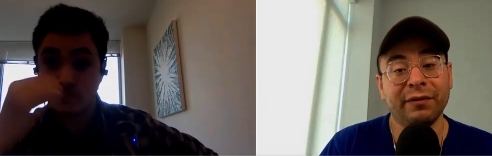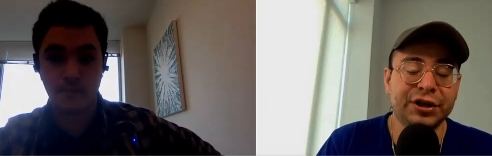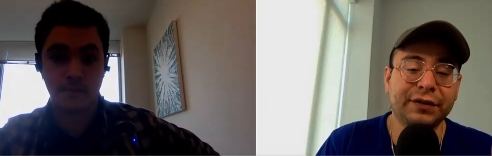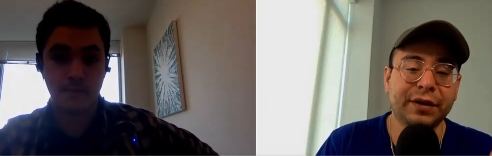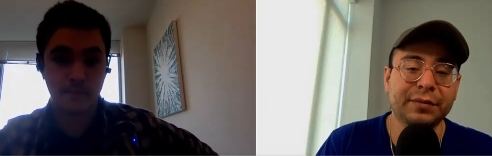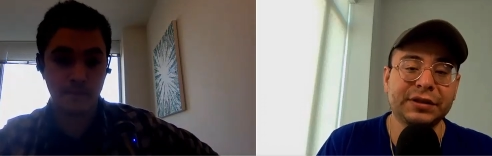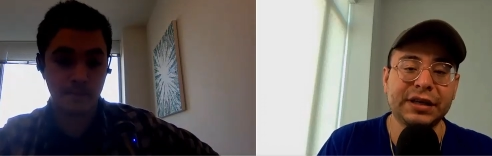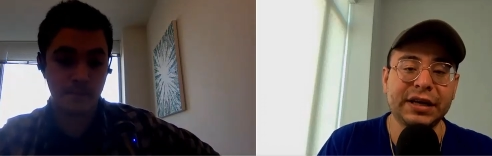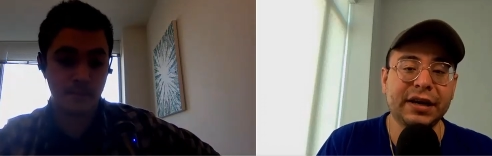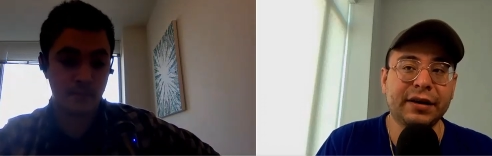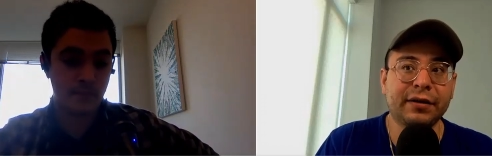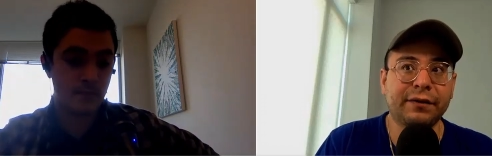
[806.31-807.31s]
Speaker 1: The shift I'm
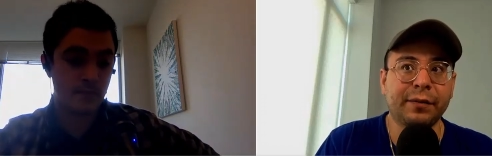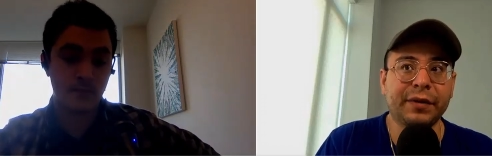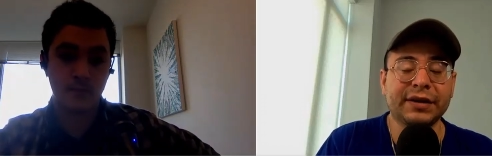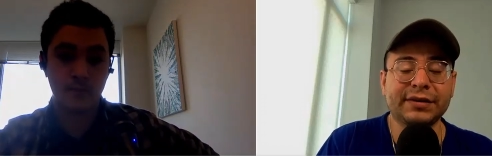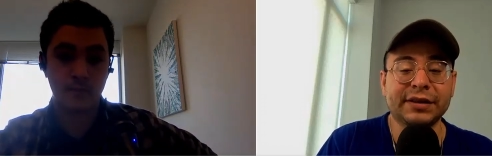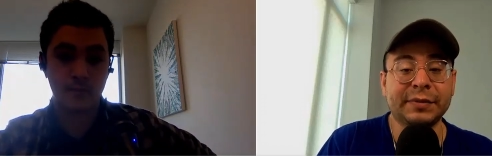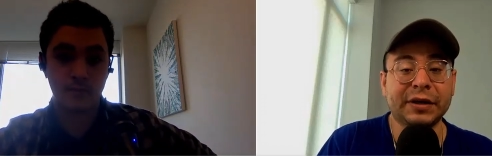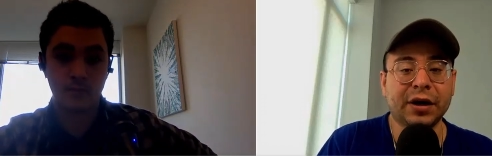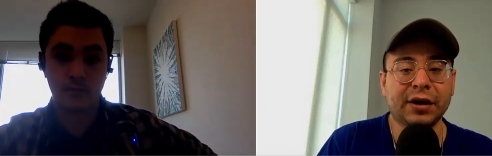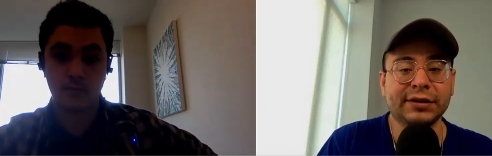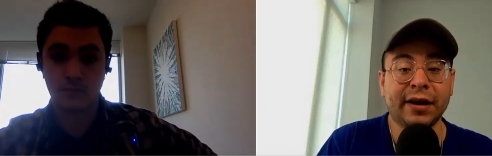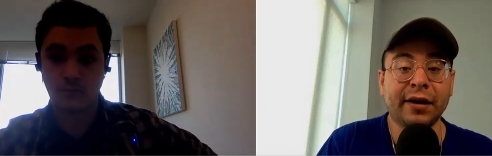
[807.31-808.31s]
seeing from this is
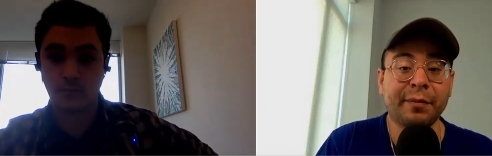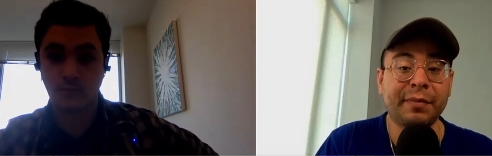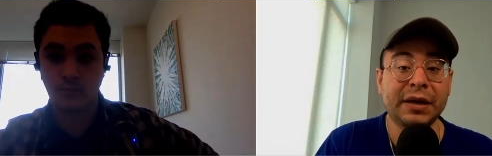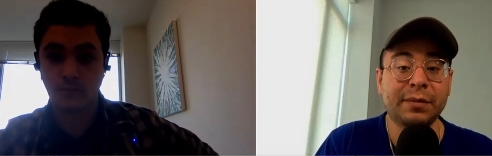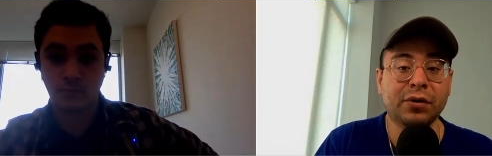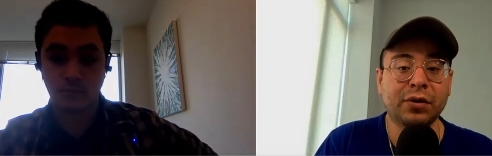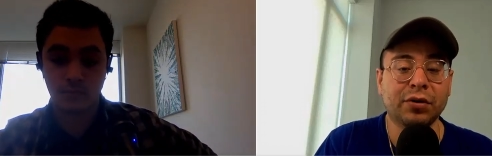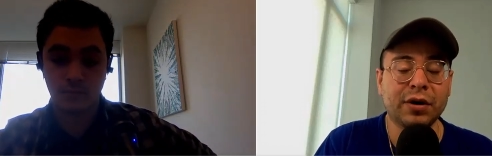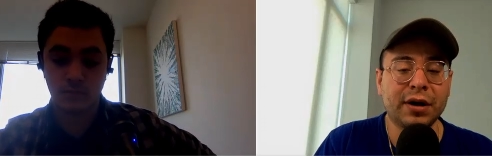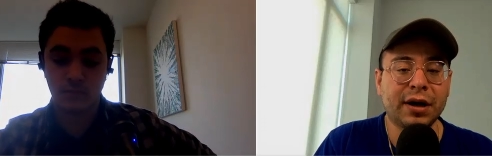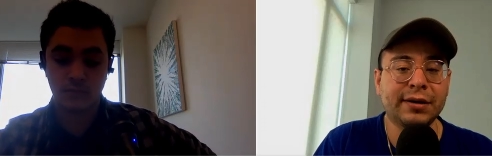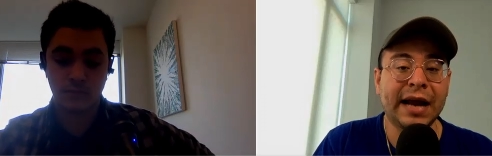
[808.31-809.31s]
because a lot of the
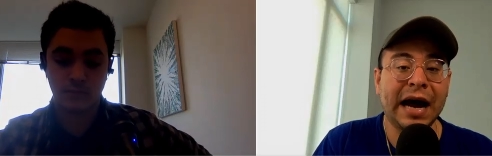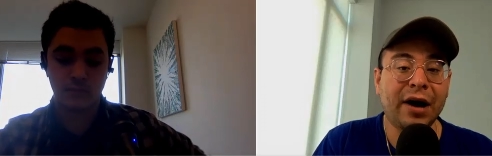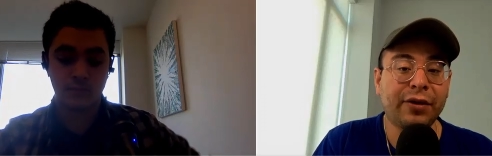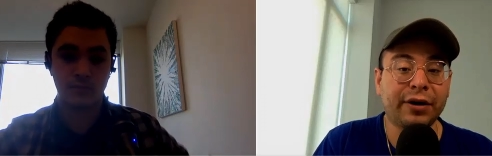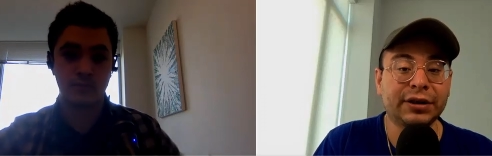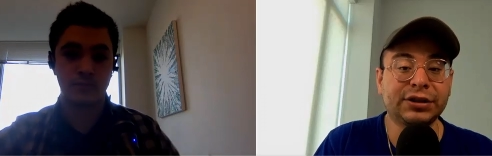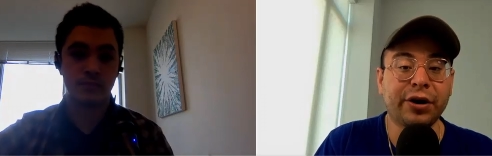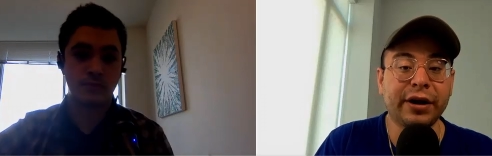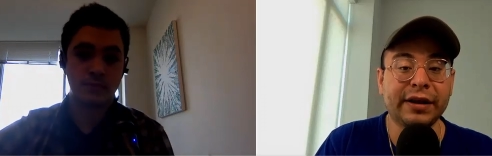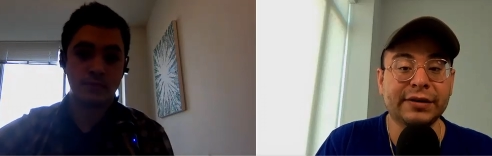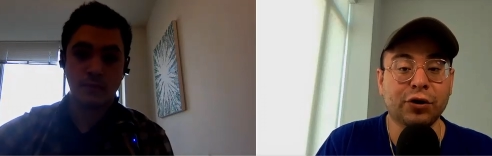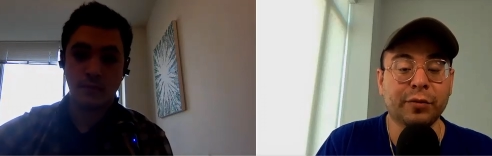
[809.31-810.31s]
people now that are
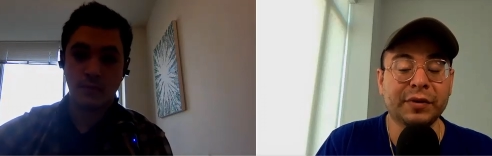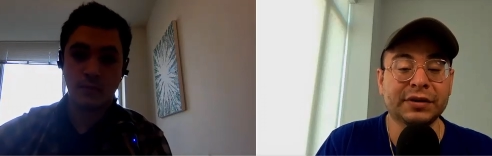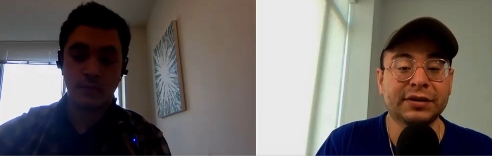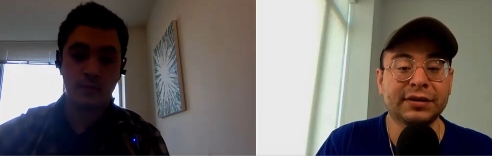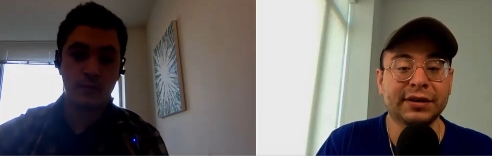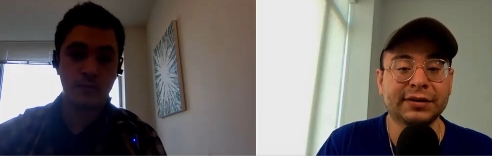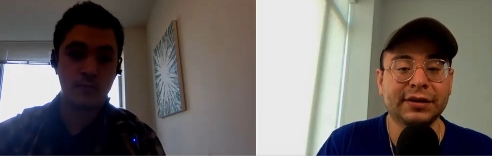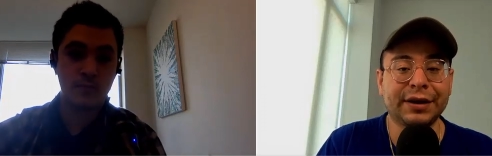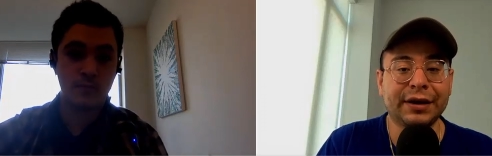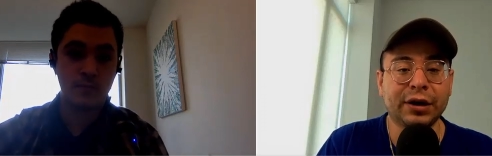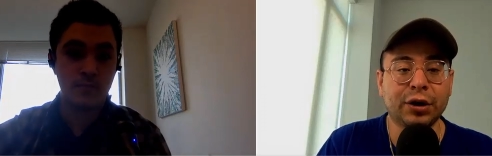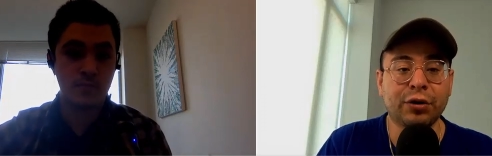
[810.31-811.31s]
starting these local
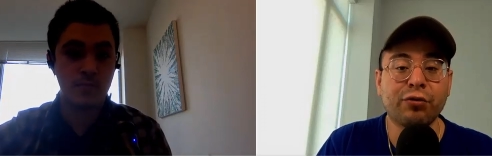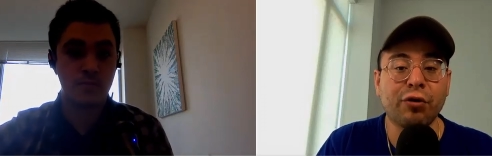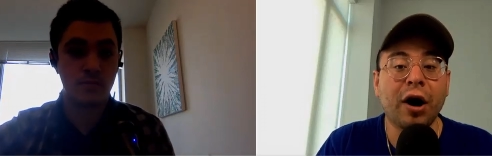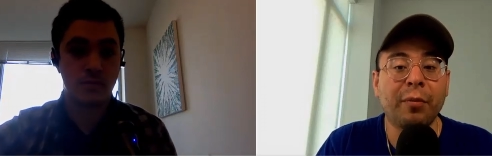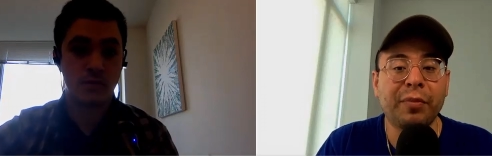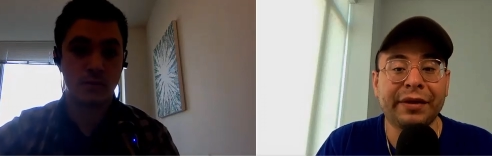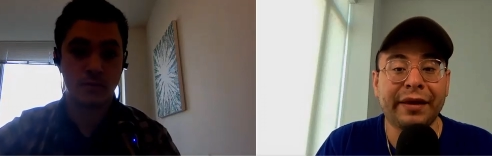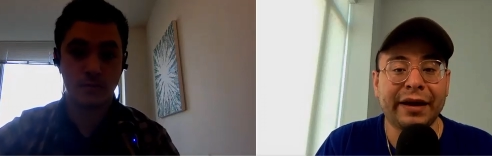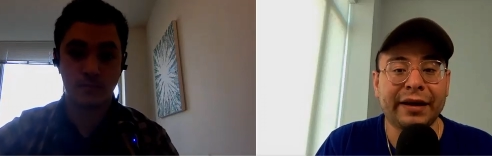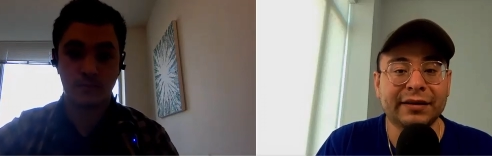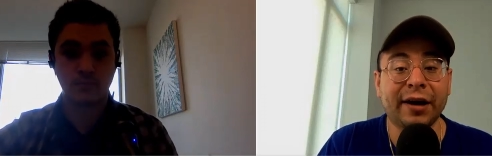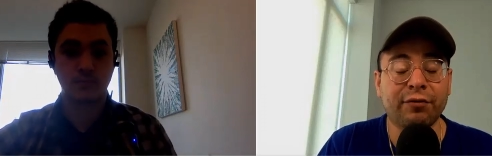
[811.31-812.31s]
businesses grew up in
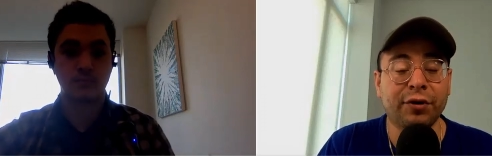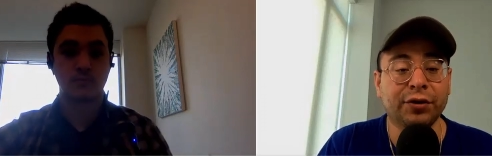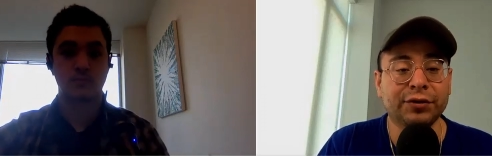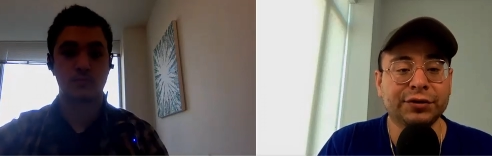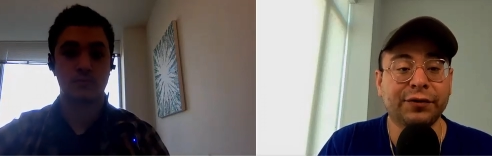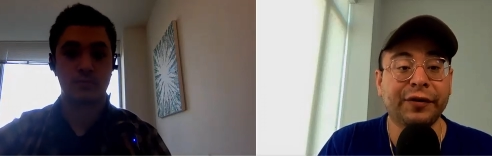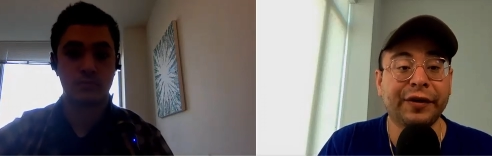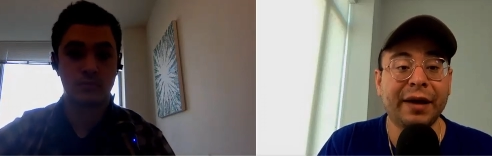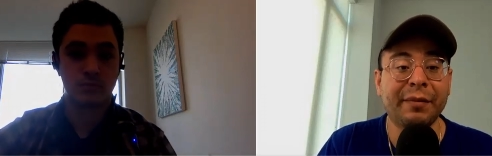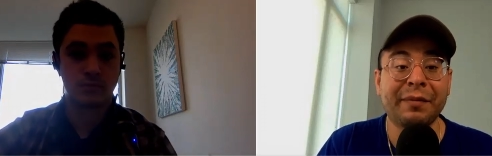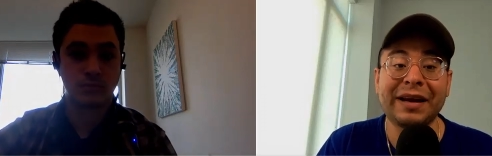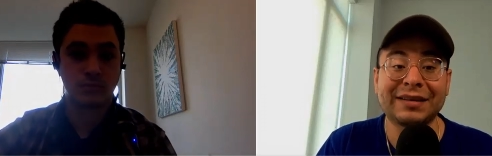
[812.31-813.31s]
this tech world. So for
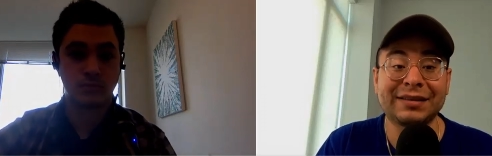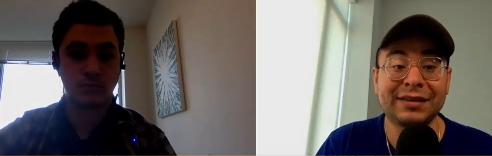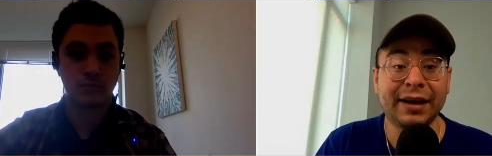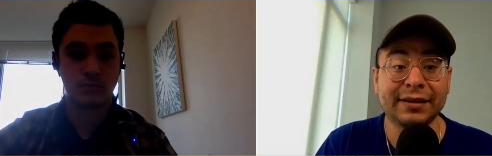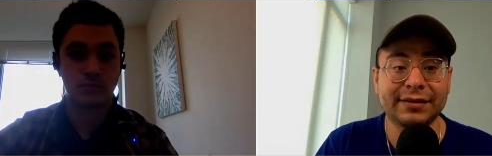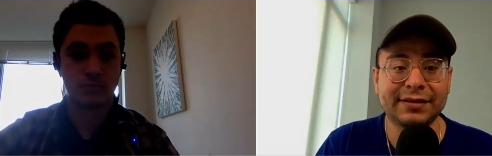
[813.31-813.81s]
them, it makes